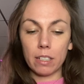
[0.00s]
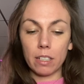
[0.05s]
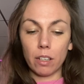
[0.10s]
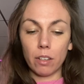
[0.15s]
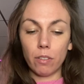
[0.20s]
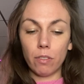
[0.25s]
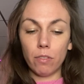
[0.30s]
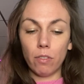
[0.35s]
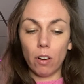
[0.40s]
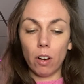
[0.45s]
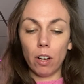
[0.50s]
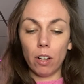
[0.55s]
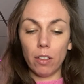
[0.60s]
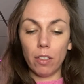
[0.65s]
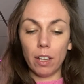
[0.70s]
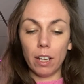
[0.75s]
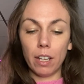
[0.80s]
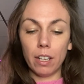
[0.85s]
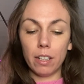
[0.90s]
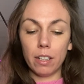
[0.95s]
going to fall
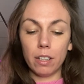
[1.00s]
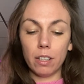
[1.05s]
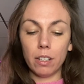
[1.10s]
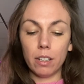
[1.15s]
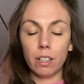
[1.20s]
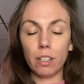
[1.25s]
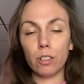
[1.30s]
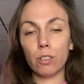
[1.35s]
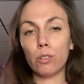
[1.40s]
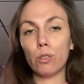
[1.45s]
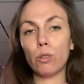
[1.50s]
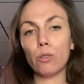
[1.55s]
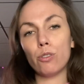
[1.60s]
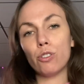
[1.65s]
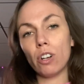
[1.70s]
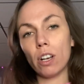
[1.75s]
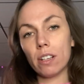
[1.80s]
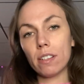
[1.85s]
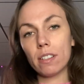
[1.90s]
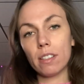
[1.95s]
then there's no
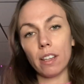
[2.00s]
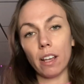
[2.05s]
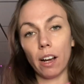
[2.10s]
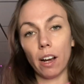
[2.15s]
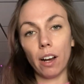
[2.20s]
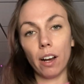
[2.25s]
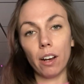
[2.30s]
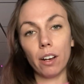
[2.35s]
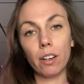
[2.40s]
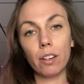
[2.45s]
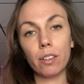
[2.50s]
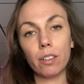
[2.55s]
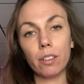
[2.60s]
trust there